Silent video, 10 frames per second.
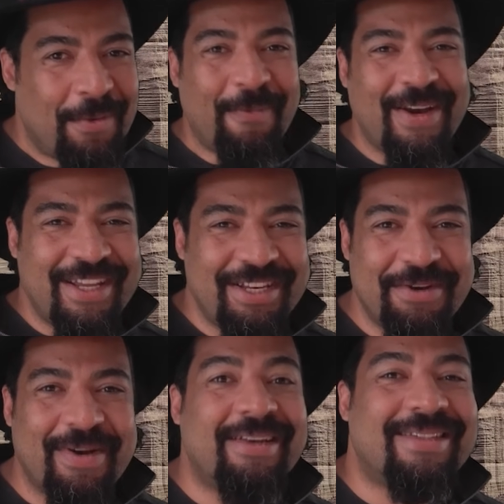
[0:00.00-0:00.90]
What are you
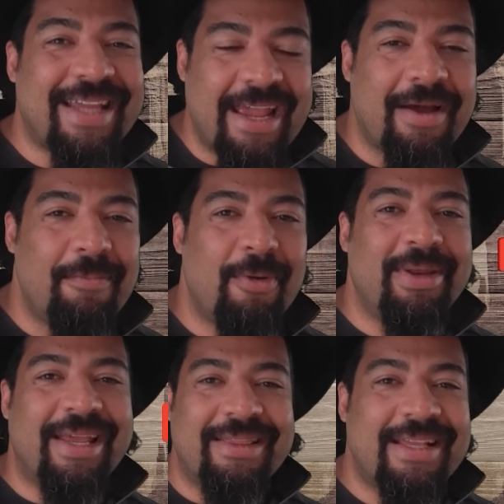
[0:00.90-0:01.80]
doing? Take a
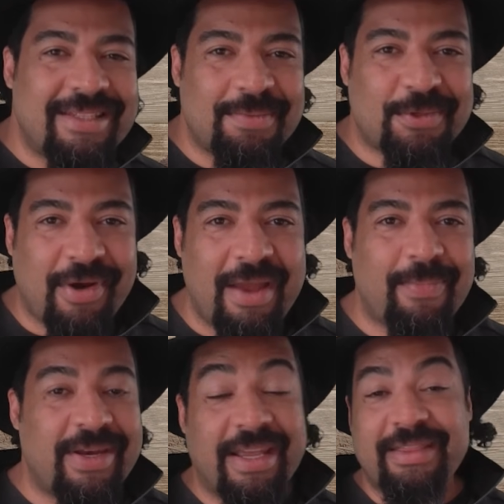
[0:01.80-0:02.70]
moment, hit that subscribe
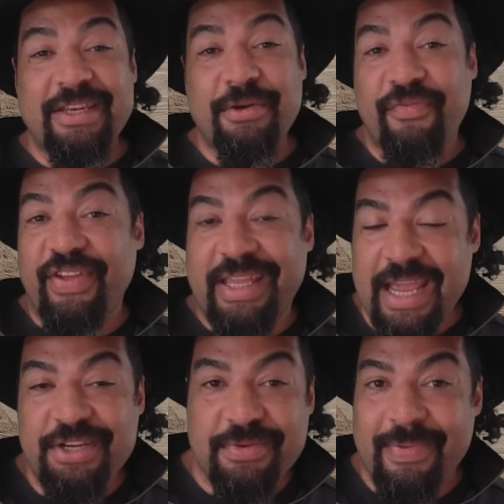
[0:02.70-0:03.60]
button, hit the
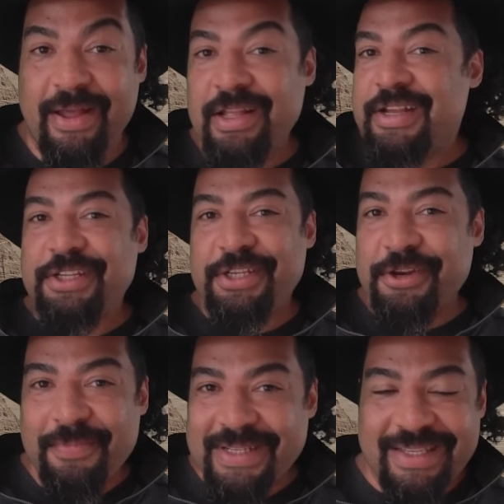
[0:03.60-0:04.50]
notification bell so you
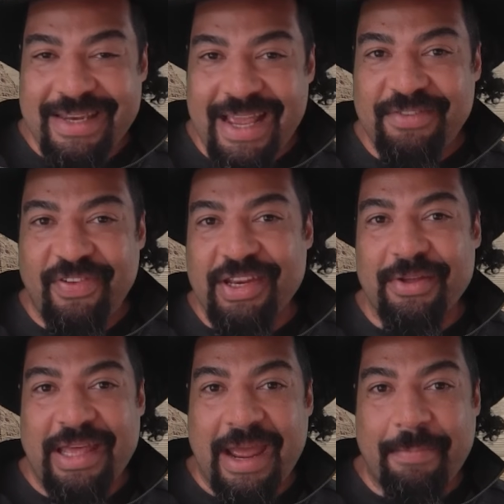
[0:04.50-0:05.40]
don't miss the next video
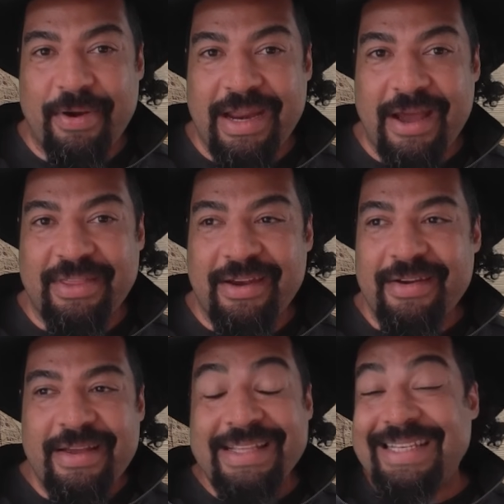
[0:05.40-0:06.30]
that I put out there.
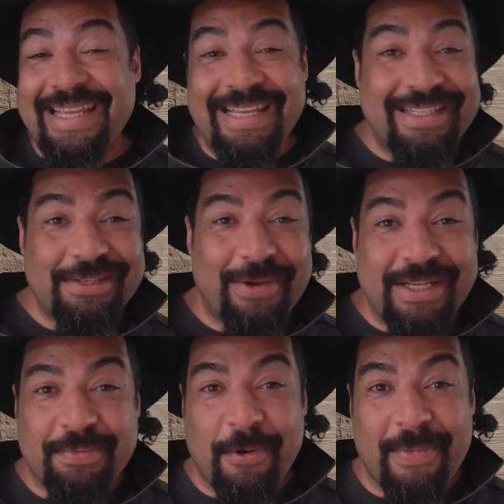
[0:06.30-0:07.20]
It's the easiest way to
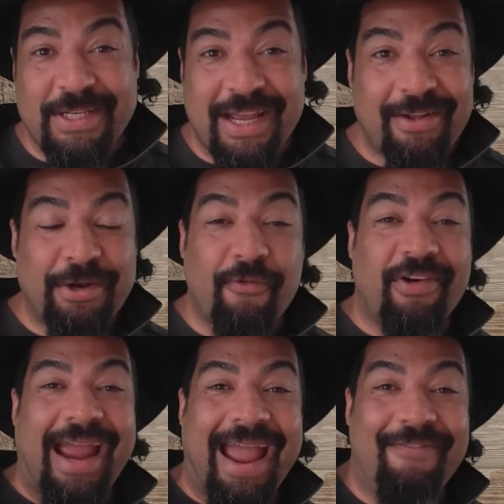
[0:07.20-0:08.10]
support my channel, and
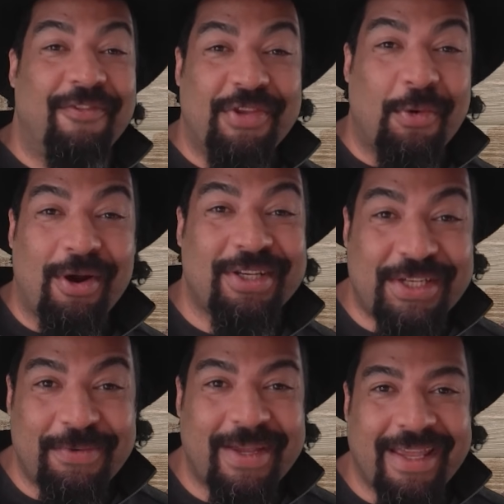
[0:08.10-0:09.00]
over half of you aren't
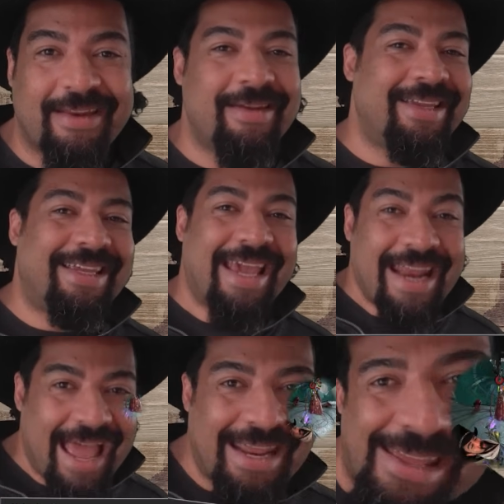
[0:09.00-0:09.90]
doing it. Get
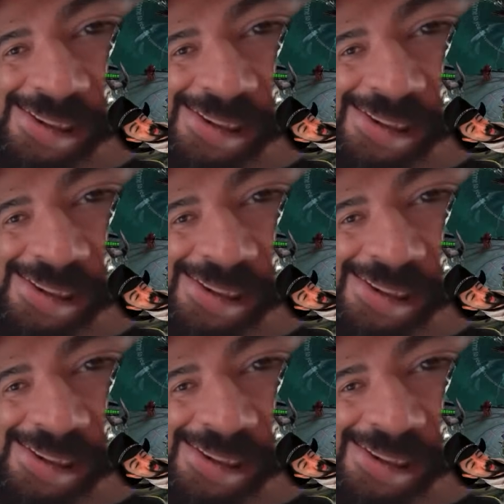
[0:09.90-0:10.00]
at it.